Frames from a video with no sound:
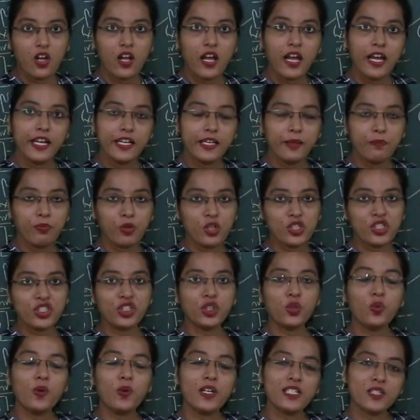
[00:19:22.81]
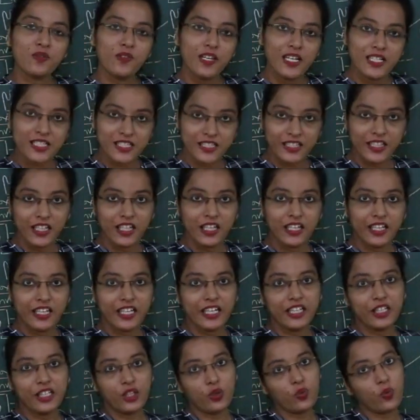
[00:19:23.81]
Na positive as well as Cl
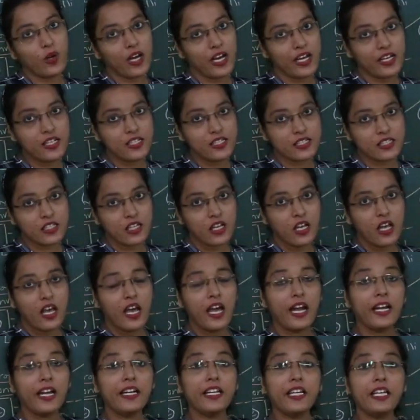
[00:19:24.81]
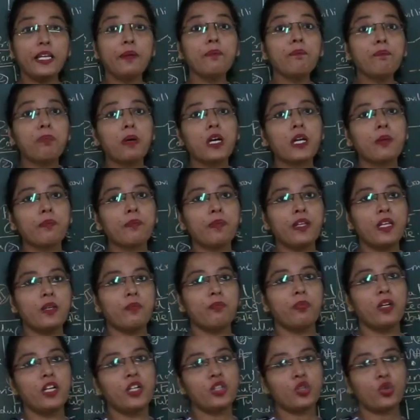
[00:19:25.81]
negative ions, and
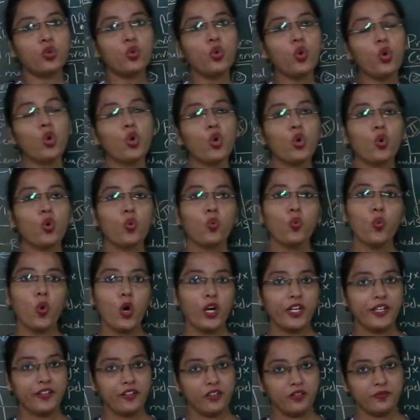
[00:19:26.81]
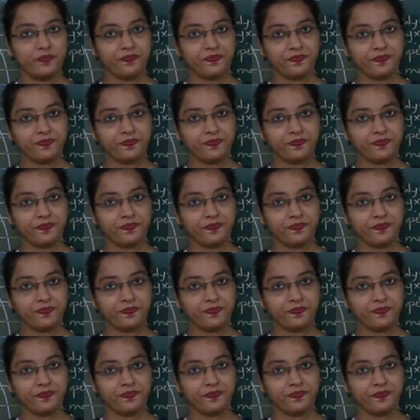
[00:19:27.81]
impermeable to water.